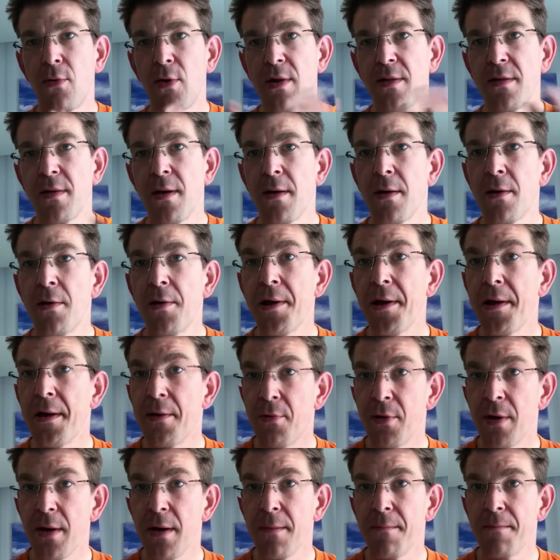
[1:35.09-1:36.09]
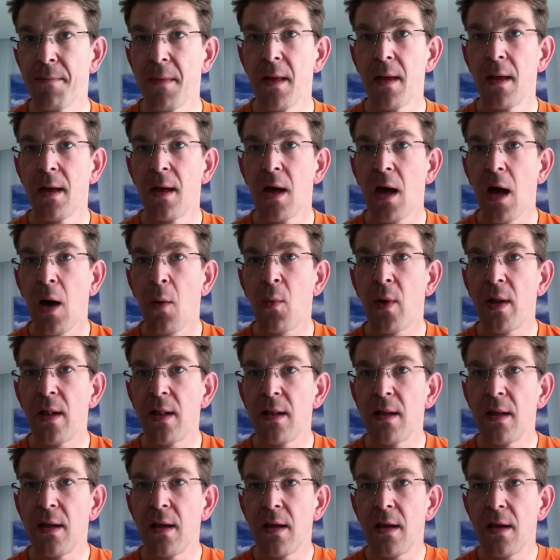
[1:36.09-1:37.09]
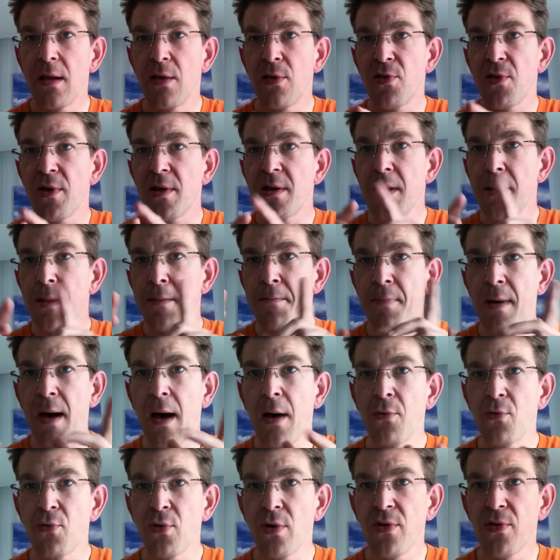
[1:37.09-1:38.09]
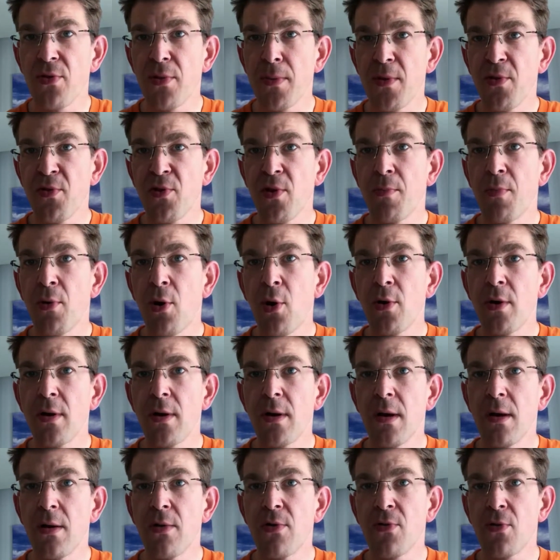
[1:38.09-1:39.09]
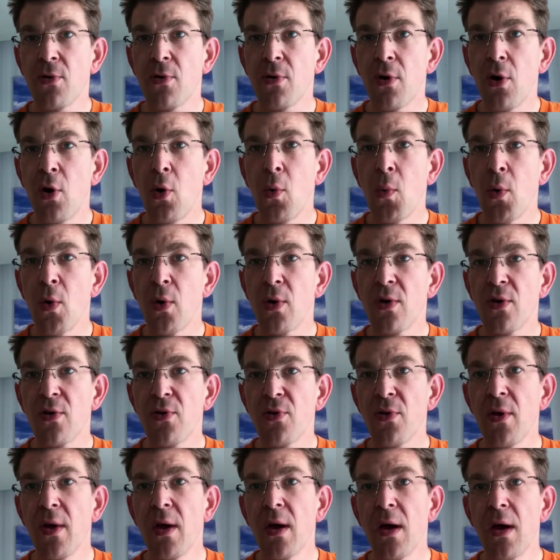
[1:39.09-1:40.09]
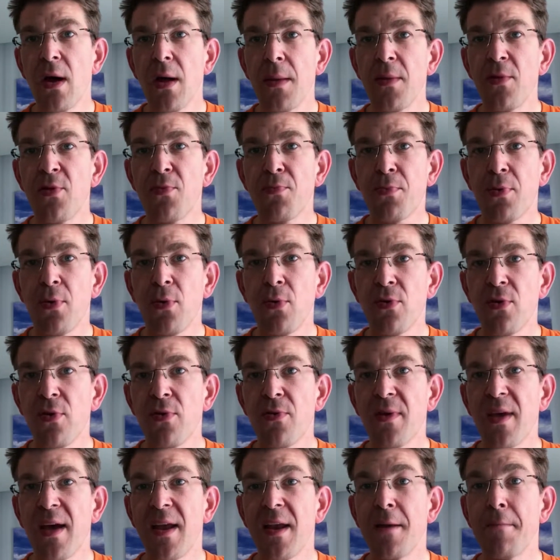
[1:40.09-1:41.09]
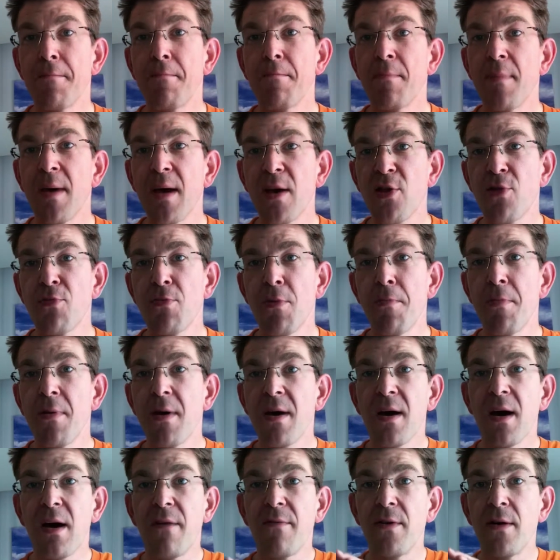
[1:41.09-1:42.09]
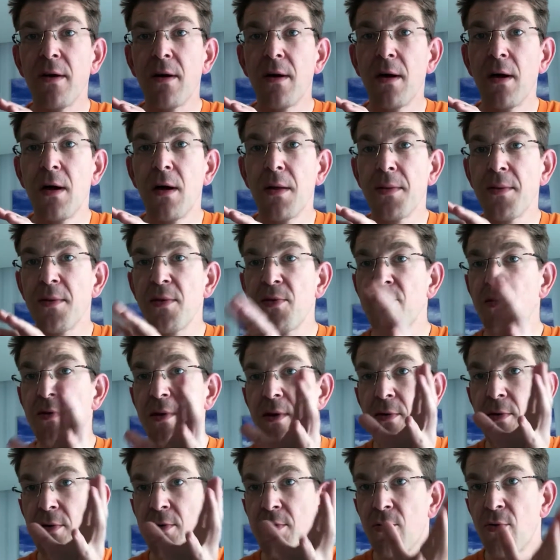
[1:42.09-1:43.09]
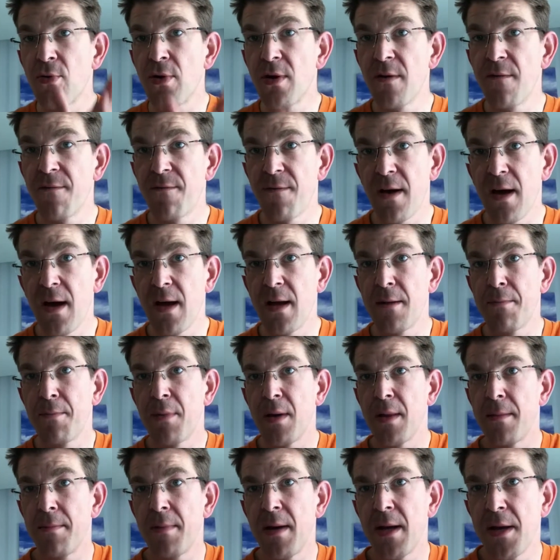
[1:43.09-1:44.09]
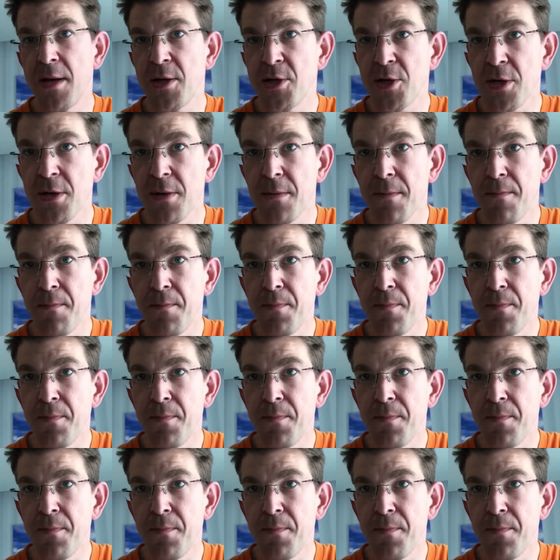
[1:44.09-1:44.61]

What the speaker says: rectangular area. While he is setting the boundaries to the subordinates or co-workers, this process can at maximum cover this territory defined by the manager.